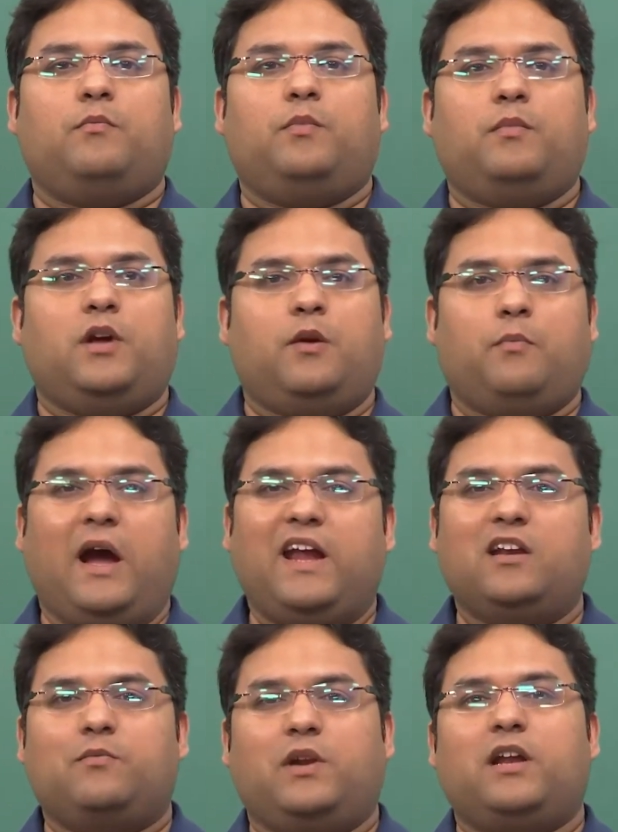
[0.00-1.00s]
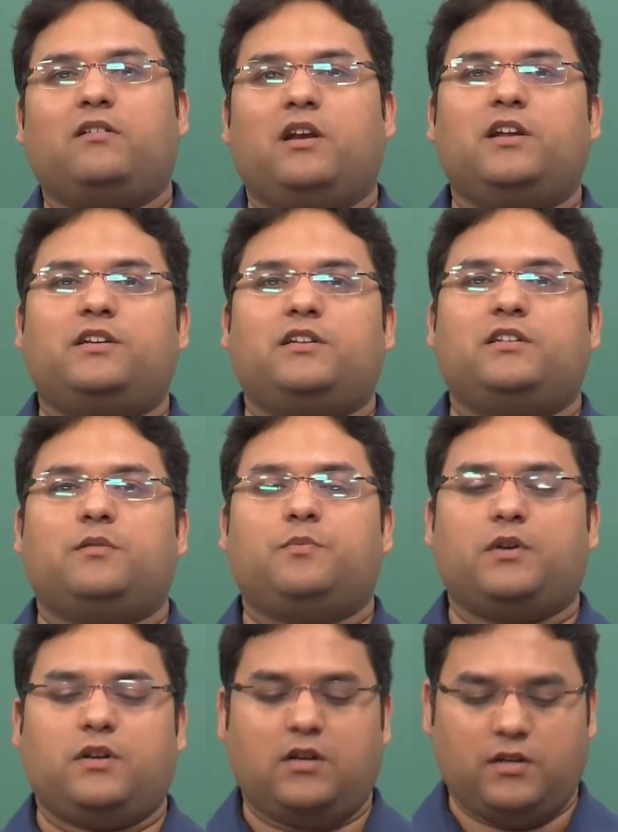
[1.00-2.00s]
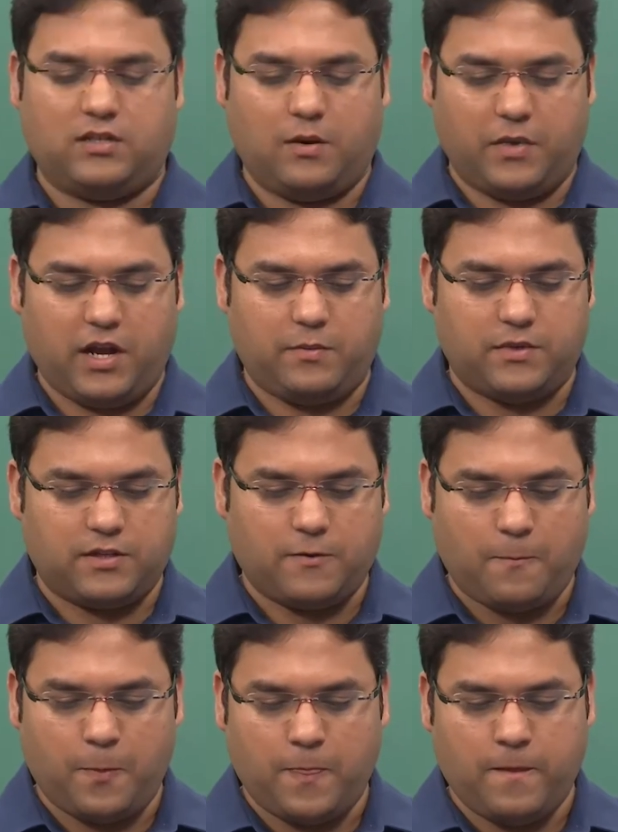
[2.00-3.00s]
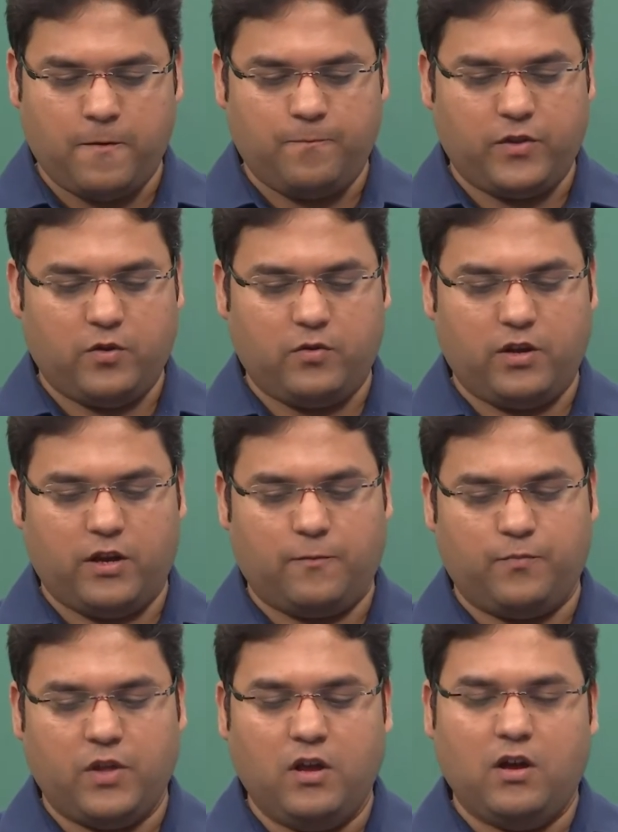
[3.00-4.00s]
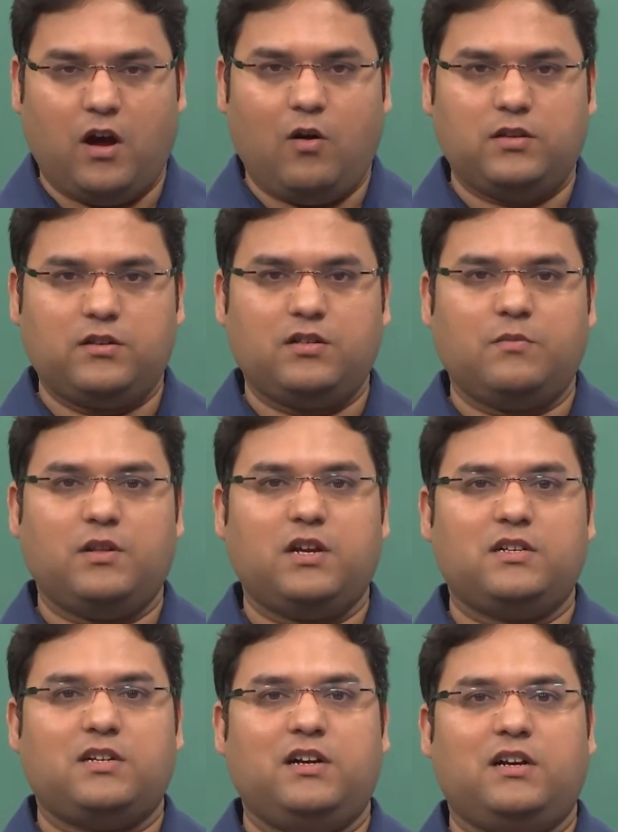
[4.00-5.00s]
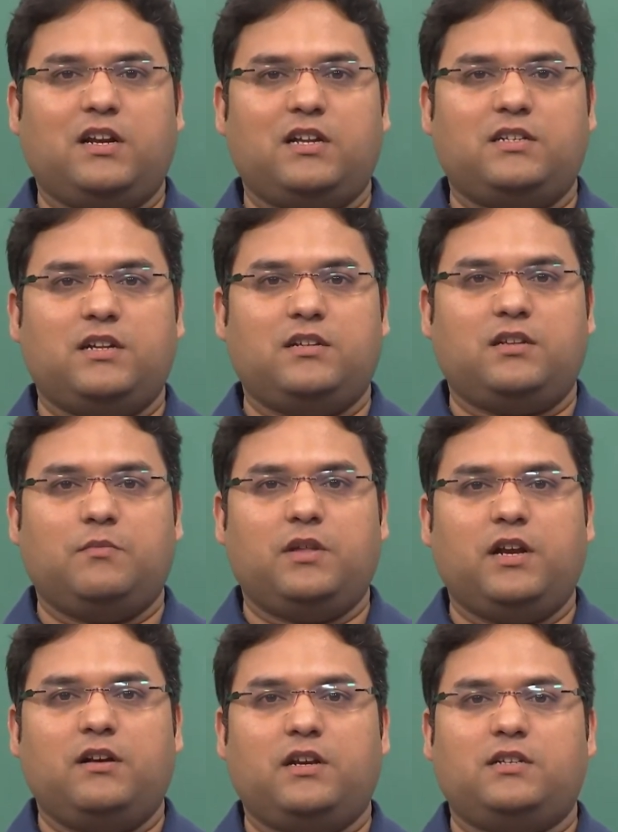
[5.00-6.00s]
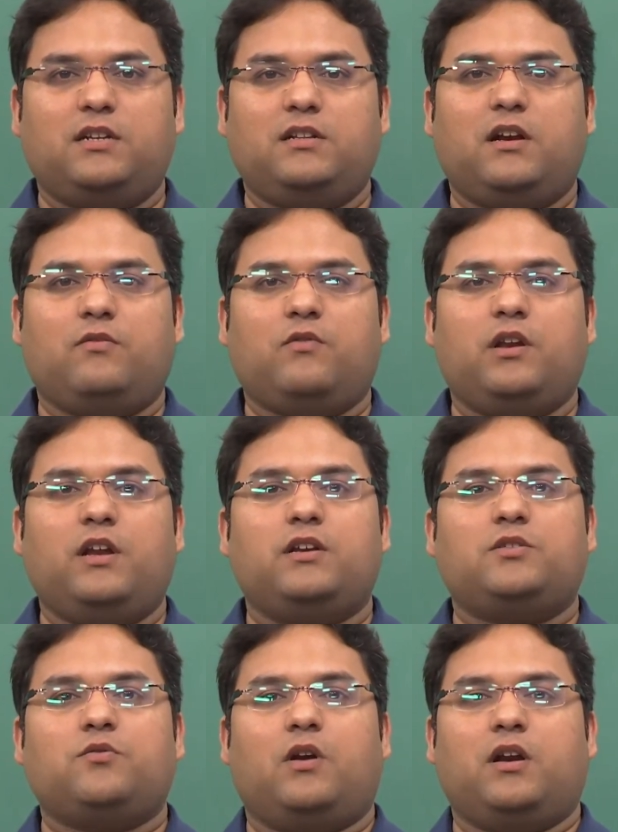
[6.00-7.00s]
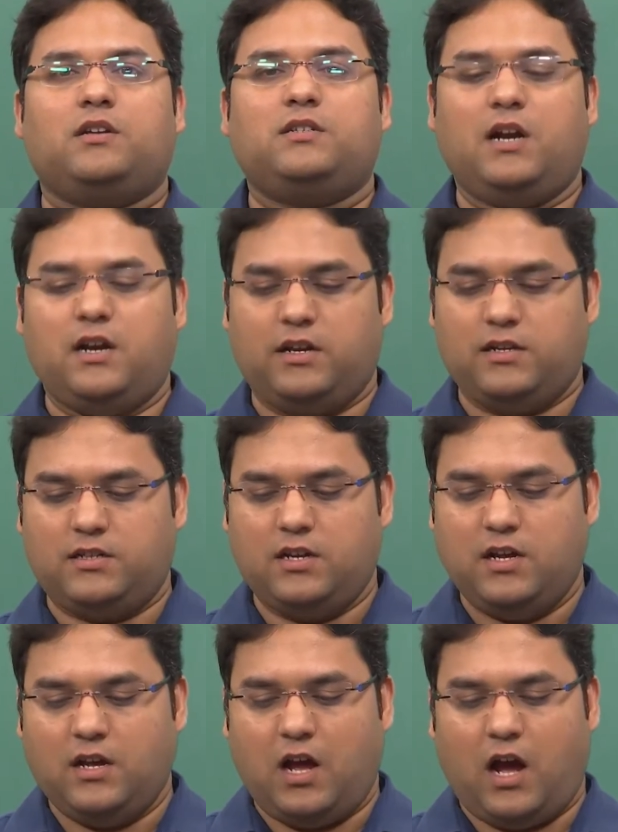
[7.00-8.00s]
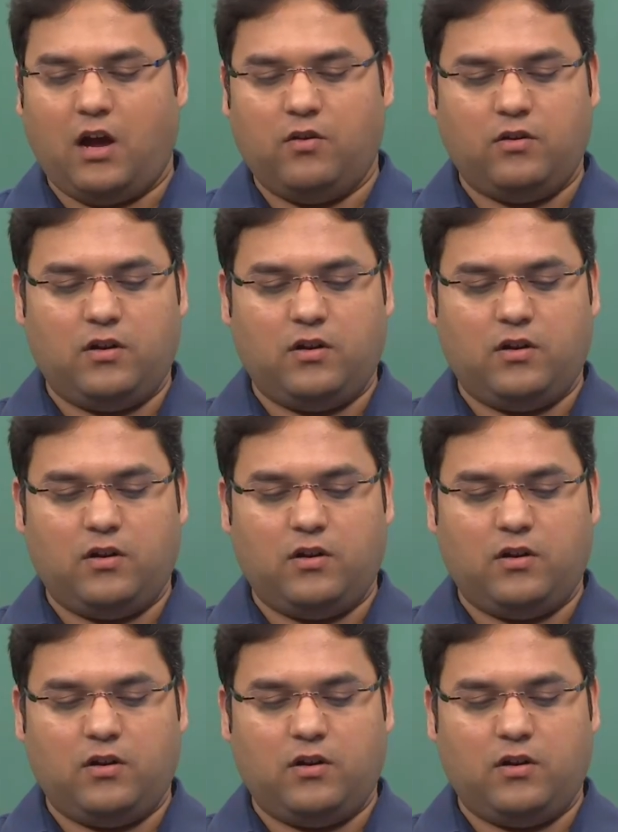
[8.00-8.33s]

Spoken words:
mind brain relationship sometimes. Okay. Also something interesting that one needs to understand is how